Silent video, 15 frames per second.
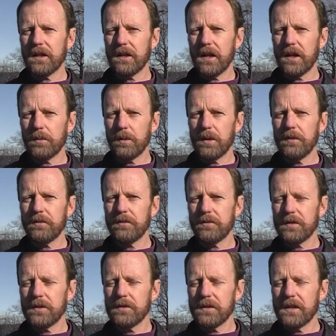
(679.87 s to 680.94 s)
and we've
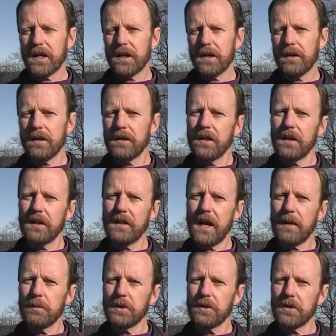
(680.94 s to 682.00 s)
done
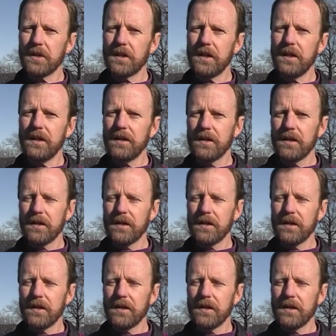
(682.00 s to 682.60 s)
a